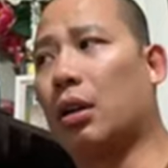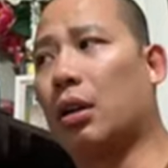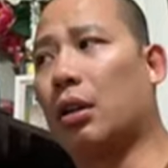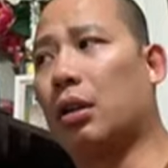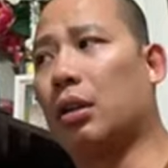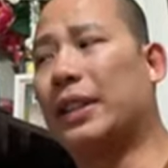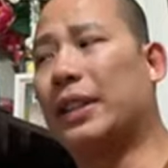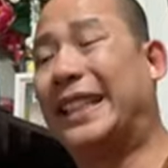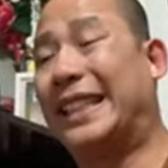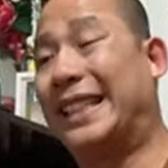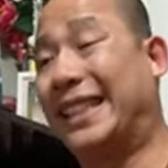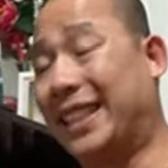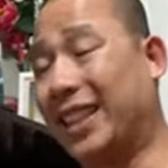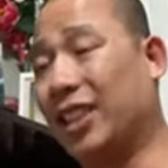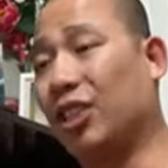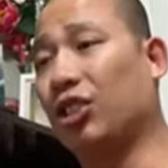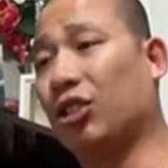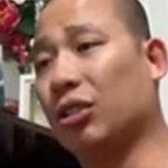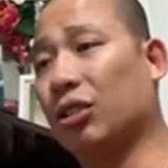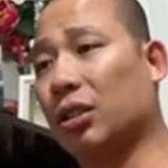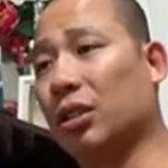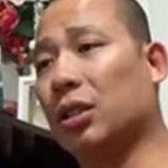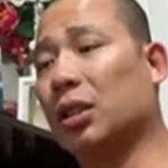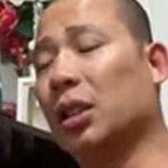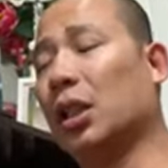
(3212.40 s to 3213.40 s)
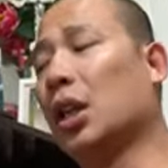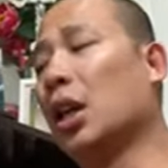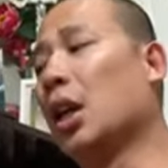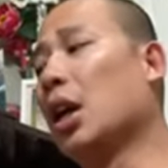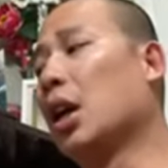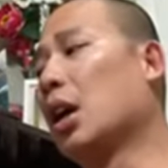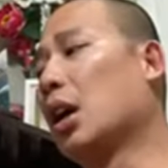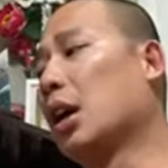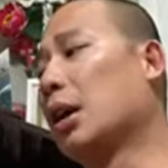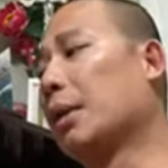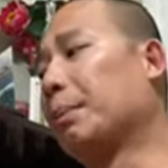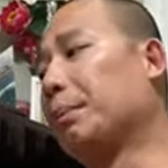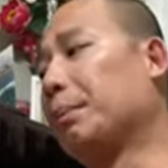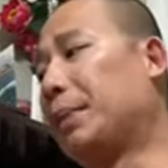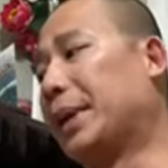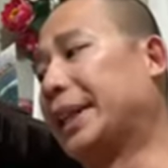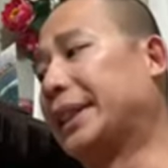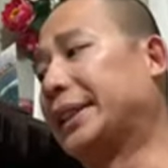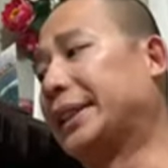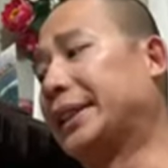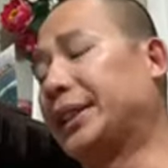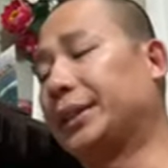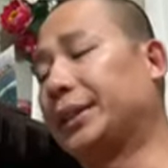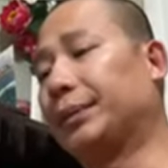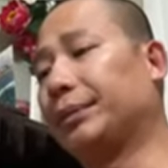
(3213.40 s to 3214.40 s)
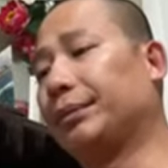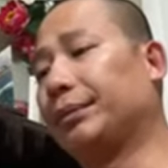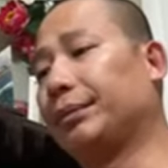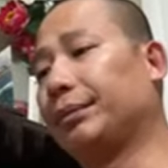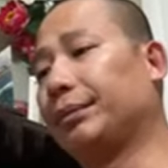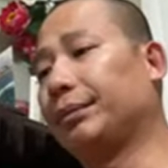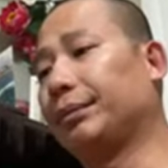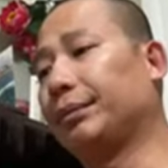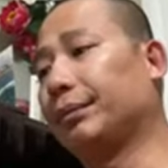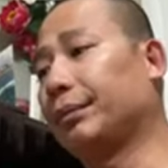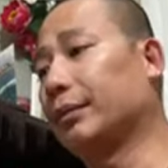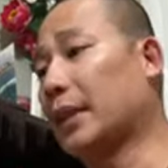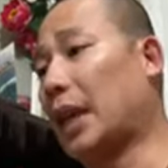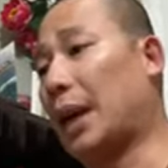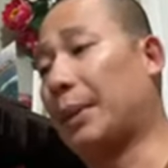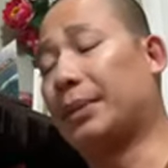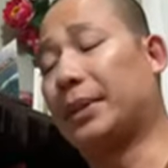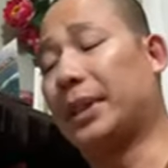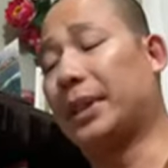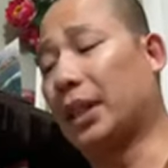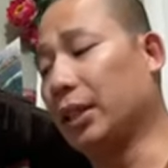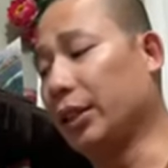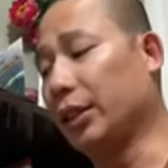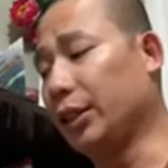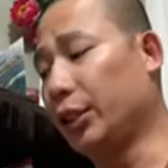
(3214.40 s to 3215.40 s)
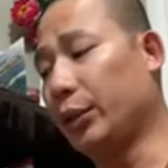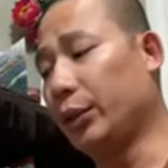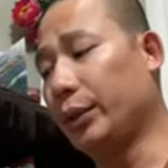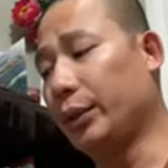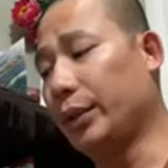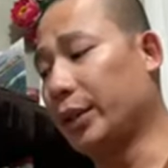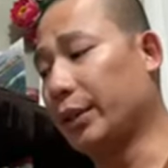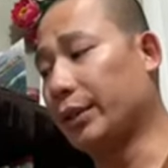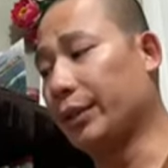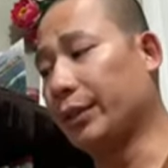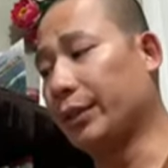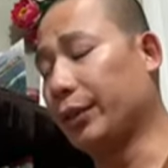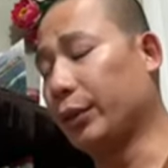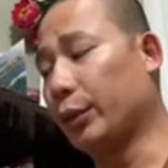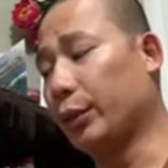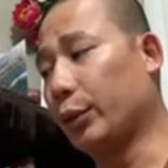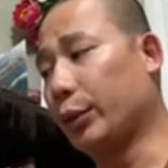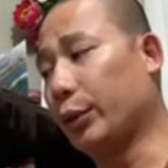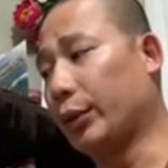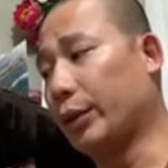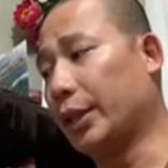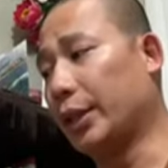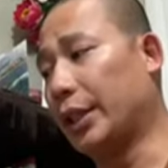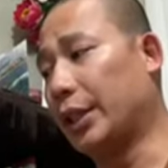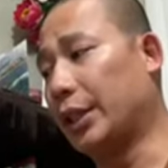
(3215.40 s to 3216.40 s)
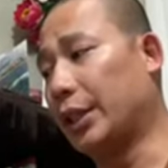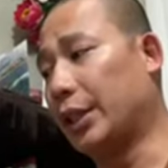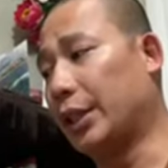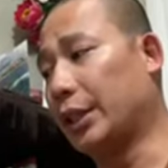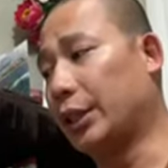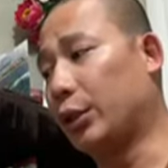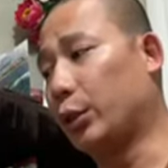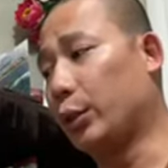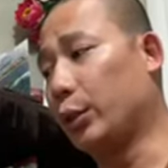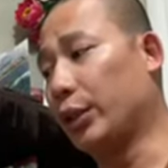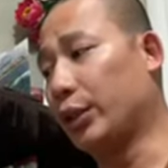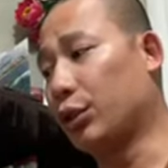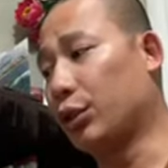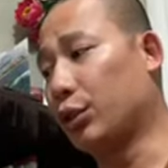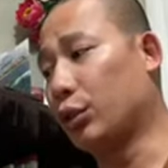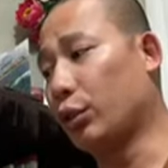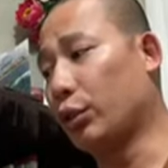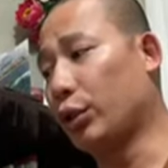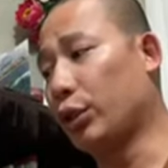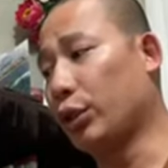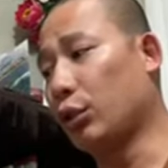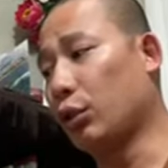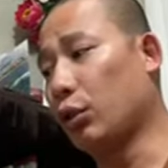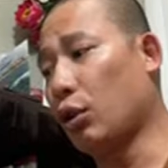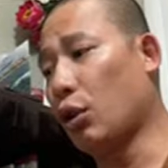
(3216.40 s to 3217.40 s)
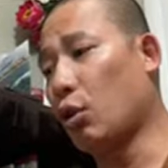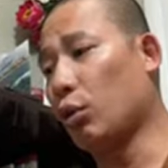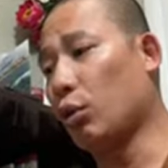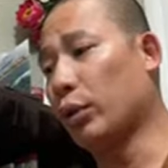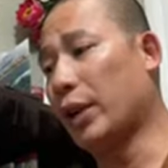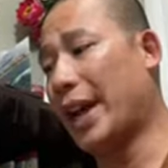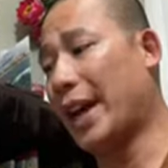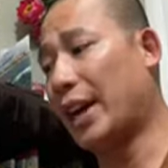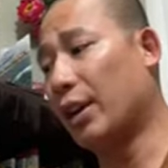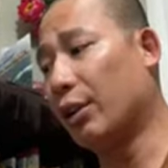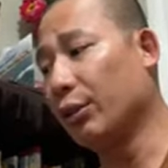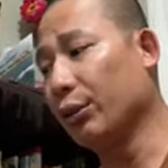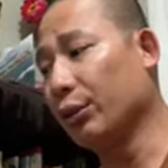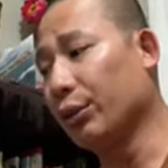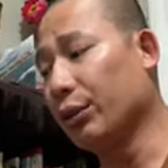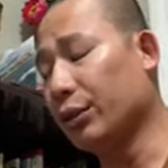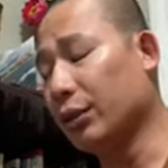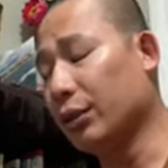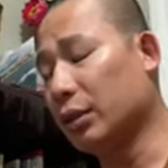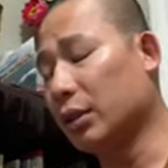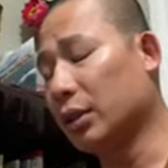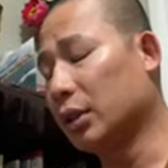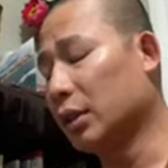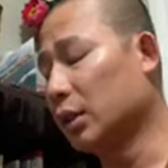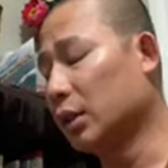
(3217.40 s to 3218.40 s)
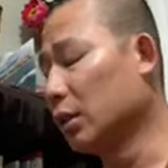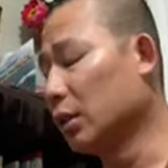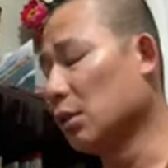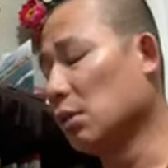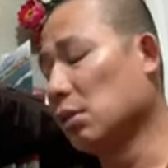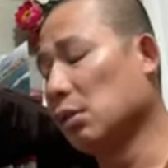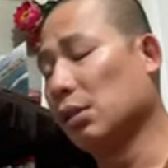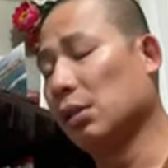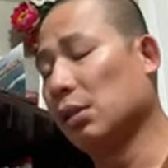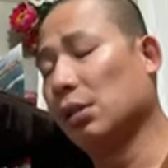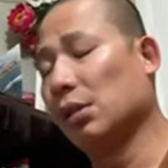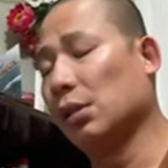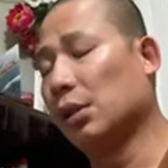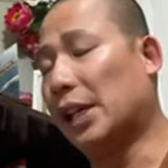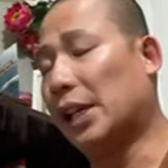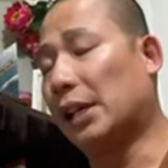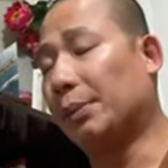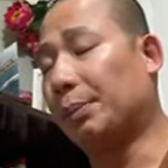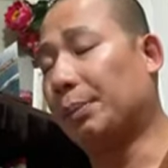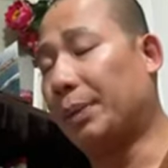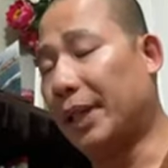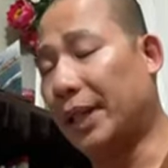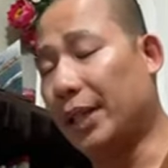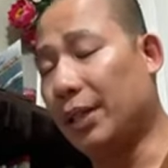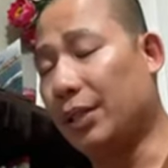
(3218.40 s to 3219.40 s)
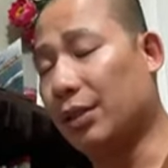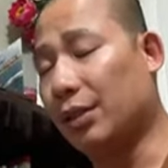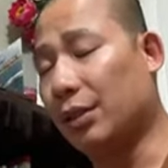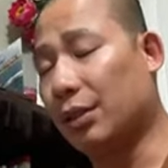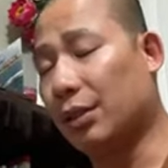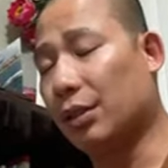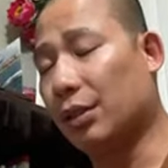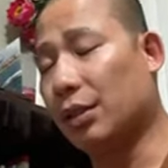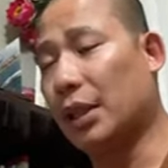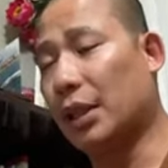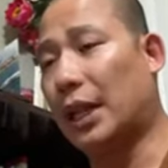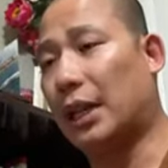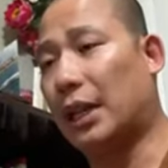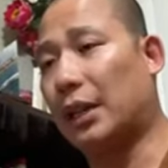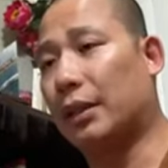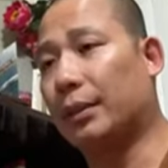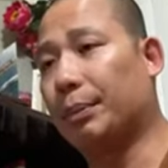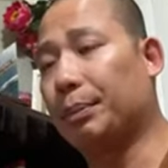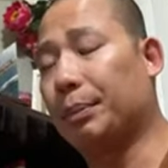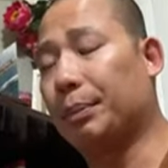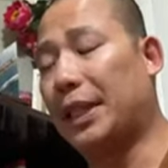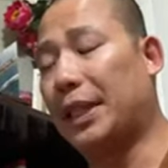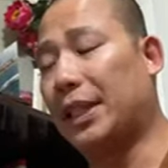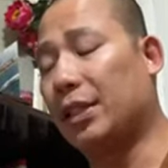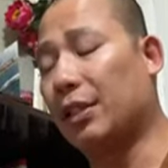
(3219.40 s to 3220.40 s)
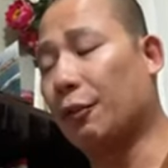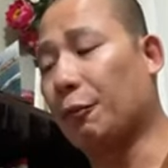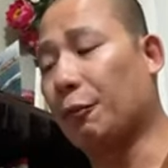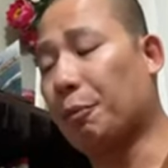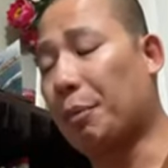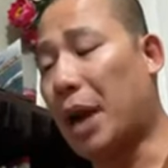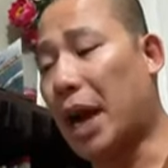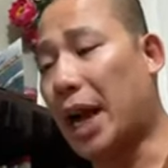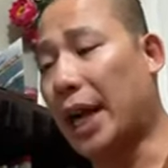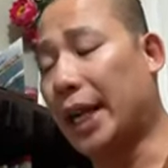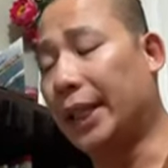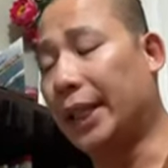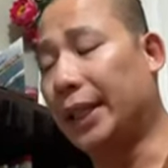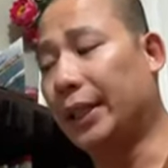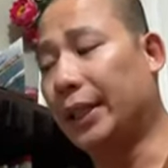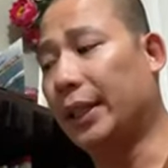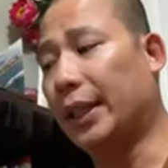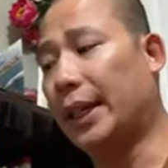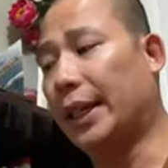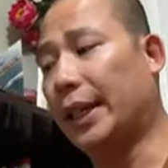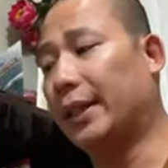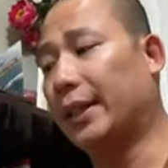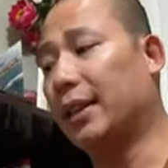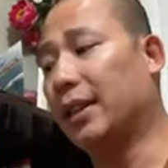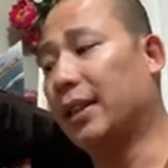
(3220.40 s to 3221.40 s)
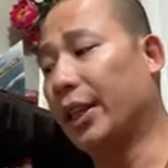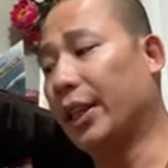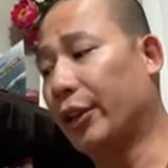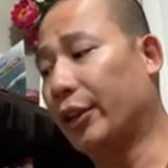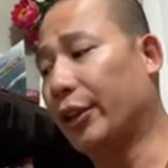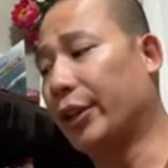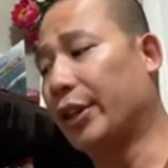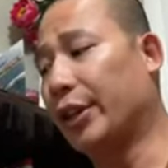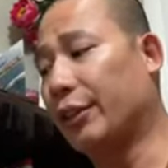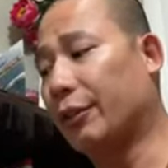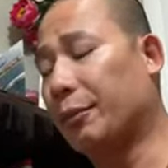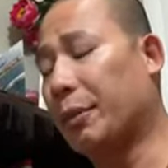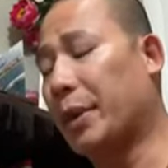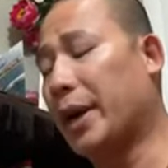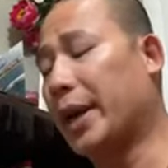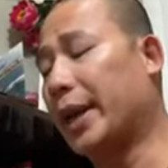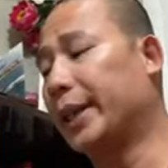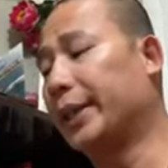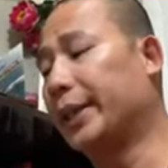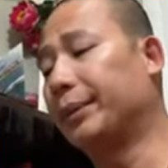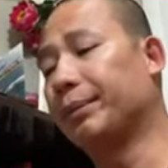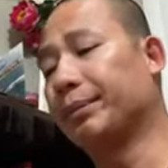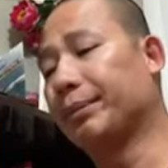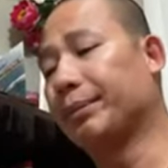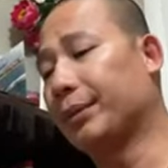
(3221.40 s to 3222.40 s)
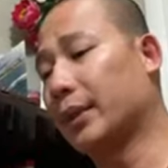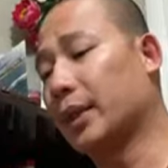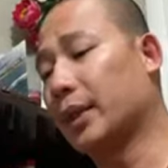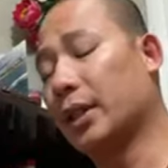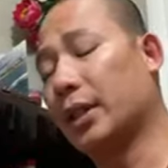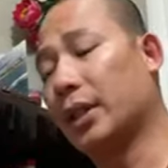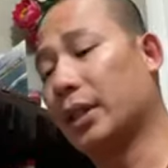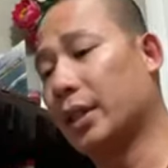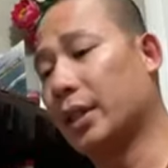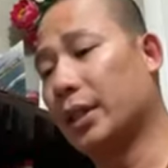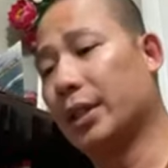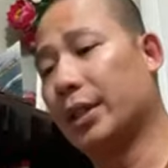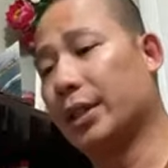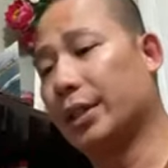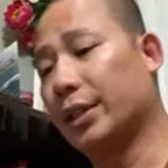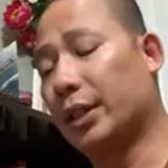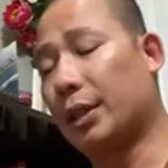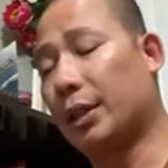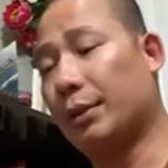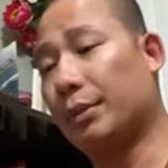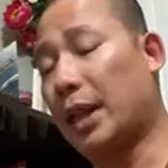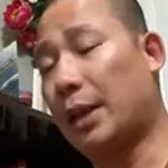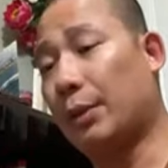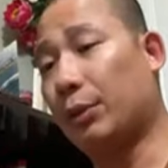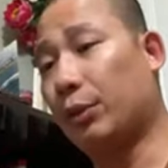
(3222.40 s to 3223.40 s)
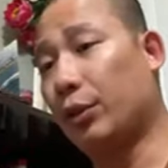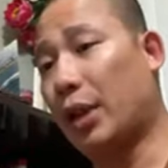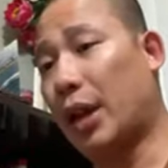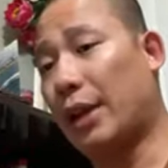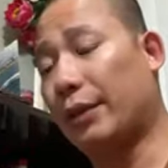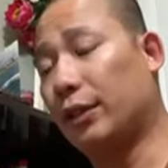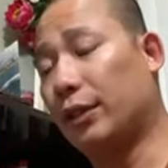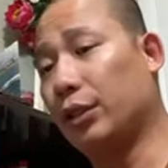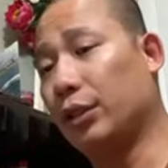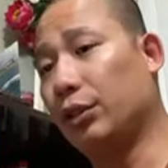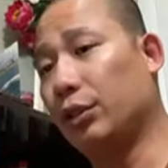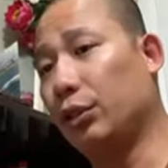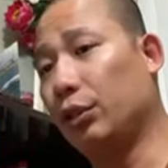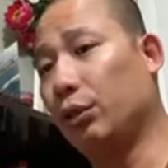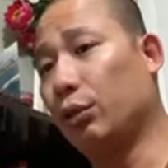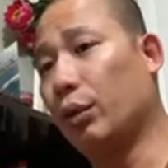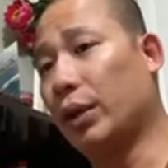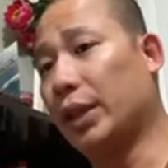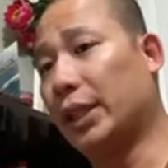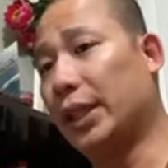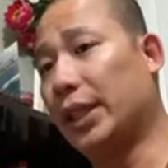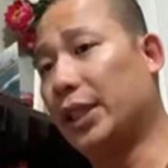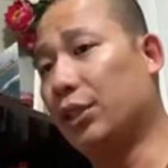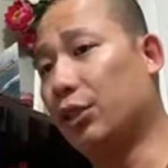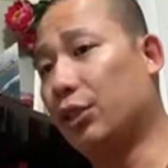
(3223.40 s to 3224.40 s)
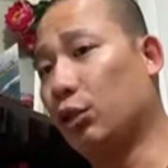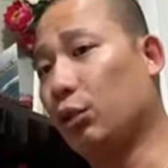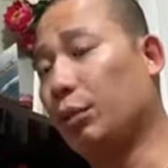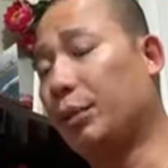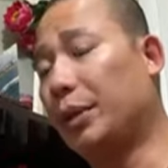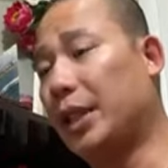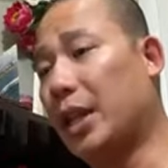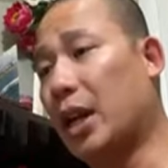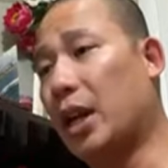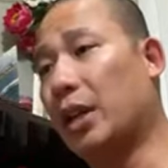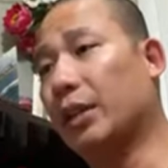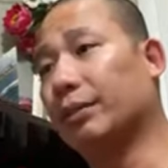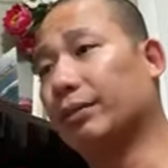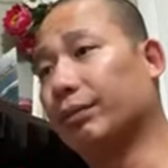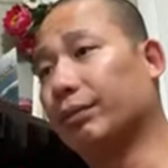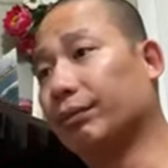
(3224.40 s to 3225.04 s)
decision. But I'm telling you, to ensure your own health and peace and peace of mind and clarity of mind, sometimes you have to do what needs to be done.